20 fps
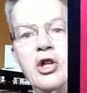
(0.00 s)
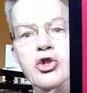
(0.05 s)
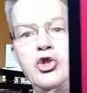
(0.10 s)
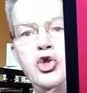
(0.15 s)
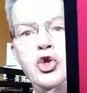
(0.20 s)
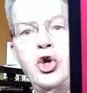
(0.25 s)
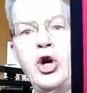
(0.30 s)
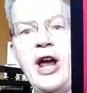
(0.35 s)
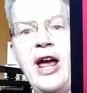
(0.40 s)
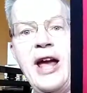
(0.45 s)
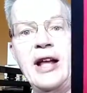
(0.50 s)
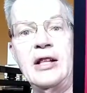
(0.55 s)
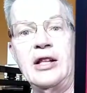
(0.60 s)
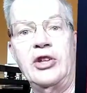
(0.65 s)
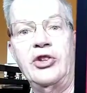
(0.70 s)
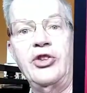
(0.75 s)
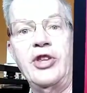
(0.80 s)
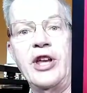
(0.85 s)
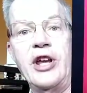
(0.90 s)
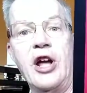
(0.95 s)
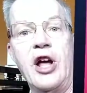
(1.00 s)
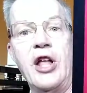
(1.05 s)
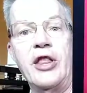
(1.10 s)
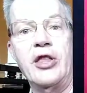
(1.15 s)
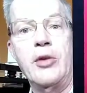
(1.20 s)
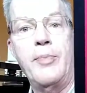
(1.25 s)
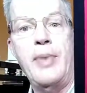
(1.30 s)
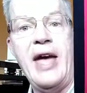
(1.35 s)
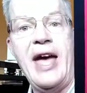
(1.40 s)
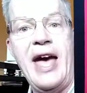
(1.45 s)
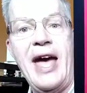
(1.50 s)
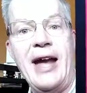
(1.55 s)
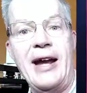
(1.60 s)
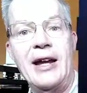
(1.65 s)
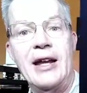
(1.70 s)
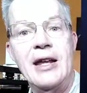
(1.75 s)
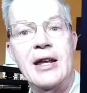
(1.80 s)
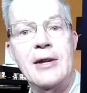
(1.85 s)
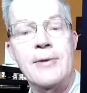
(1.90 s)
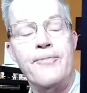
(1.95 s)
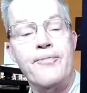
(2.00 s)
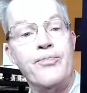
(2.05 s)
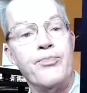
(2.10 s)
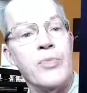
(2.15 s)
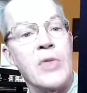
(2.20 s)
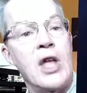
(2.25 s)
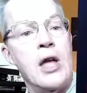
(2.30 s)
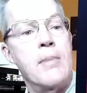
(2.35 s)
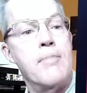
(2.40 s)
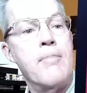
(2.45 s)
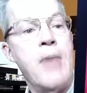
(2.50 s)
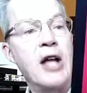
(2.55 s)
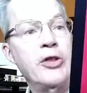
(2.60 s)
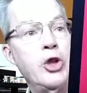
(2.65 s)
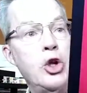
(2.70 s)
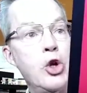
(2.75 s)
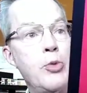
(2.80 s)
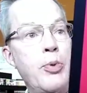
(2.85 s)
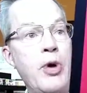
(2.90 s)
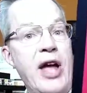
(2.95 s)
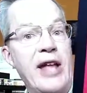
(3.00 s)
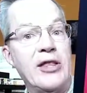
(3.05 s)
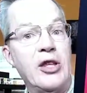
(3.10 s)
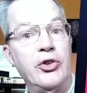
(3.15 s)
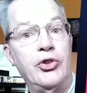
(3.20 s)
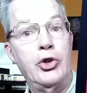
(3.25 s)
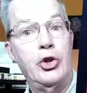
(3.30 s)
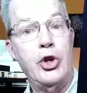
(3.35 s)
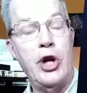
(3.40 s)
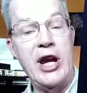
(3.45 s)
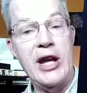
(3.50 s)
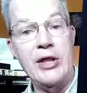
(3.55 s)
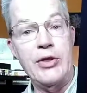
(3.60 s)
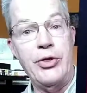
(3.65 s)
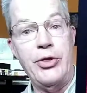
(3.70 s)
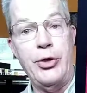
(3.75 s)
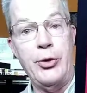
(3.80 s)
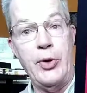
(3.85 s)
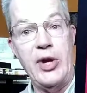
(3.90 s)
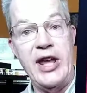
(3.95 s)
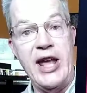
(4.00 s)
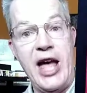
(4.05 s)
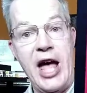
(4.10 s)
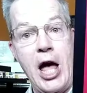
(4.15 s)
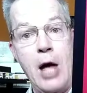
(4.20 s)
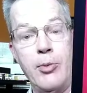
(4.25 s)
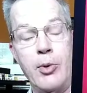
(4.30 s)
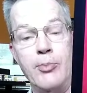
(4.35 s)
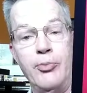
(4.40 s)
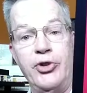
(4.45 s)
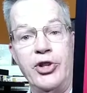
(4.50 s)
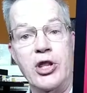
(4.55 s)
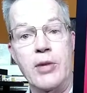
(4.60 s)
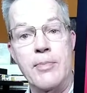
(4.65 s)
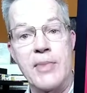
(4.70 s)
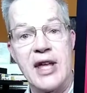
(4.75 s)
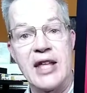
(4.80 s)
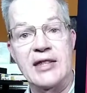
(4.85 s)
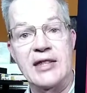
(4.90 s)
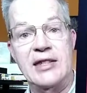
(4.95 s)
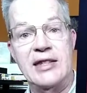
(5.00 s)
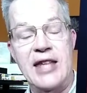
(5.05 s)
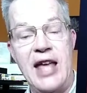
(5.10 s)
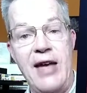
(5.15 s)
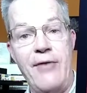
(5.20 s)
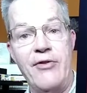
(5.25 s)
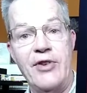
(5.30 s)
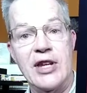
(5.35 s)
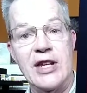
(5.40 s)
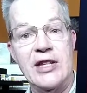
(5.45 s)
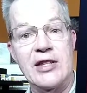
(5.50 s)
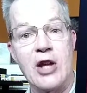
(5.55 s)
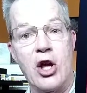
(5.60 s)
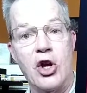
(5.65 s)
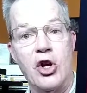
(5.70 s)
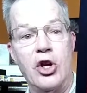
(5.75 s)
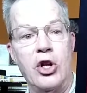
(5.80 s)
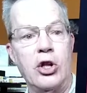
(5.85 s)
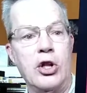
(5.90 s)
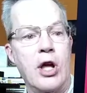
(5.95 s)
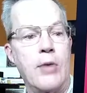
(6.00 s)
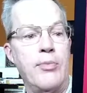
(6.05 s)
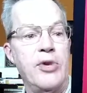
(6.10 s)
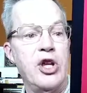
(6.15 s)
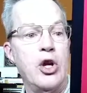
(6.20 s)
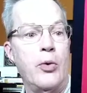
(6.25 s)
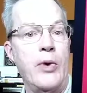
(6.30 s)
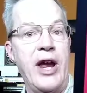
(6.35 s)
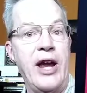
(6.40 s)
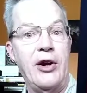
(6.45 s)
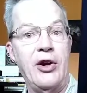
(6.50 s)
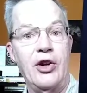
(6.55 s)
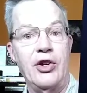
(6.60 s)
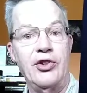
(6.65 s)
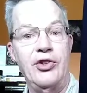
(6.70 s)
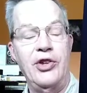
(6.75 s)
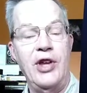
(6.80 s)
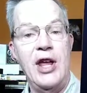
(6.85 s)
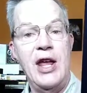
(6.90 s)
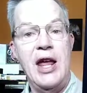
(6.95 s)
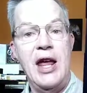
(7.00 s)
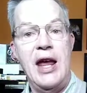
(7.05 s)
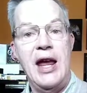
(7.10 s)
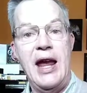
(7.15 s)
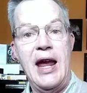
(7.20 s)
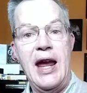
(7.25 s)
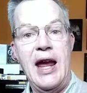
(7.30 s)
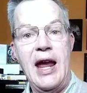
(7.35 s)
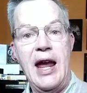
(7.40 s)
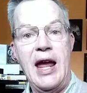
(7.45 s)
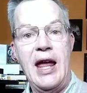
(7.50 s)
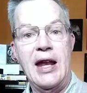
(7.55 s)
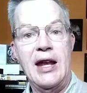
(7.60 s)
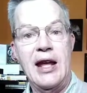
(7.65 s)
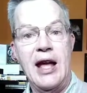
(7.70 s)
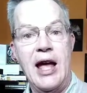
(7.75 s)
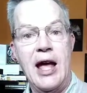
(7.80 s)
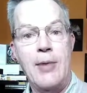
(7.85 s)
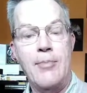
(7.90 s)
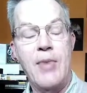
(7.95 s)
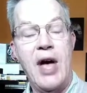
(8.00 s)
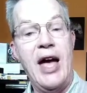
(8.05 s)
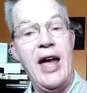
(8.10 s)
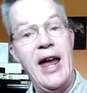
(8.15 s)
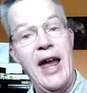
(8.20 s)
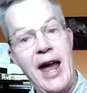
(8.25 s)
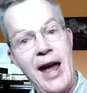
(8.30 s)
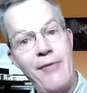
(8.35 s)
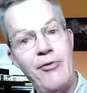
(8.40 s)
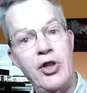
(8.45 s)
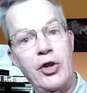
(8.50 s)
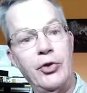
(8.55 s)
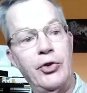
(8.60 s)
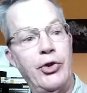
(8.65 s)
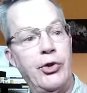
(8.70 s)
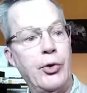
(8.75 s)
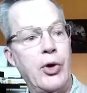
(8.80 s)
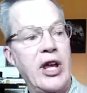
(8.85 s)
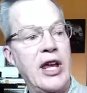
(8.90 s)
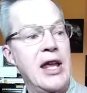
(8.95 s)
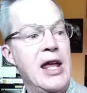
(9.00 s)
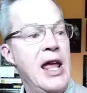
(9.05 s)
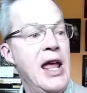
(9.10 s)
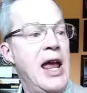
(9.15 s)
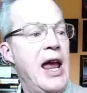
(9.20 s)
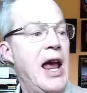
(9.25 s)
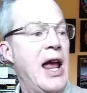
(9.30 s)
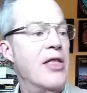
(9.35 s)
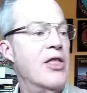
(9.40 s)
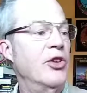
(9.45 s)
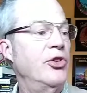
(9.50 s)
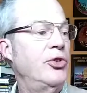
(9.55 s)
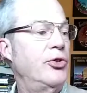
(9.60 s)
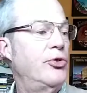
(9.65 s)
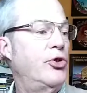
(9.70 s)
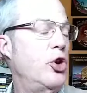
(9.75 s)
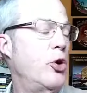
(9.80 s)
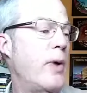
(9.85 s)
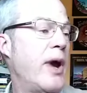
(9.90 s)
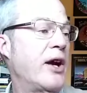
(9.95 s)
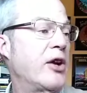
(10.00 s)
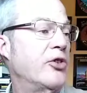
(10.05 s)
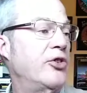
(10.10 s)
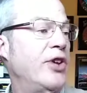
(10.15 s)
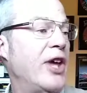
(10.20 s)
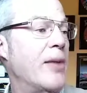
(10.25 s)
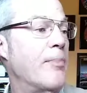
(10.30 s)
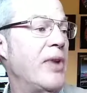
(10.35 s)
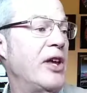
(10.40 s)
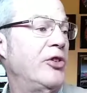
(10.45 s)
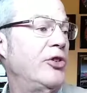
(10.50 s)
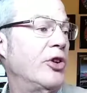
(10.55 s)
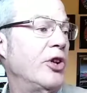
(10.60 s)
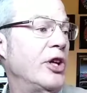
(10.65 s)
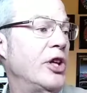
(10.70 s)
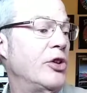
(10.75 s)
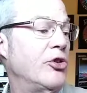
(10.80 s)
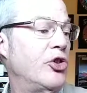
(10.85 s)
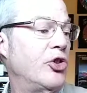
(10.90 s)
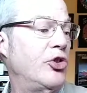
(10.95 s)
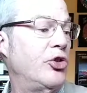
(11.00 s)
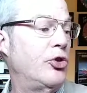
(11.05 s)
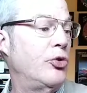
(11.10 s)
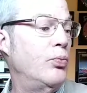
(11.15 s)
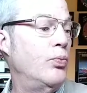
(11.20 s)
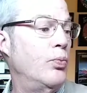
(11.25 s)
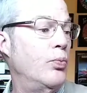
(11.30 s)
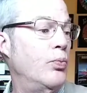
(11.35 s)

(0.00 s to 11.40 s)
track listing on the back. Mott the Hoople had those great 3 albums in the mid-'70s on Columbia Records, and I have those 3. And this 2-record set basically just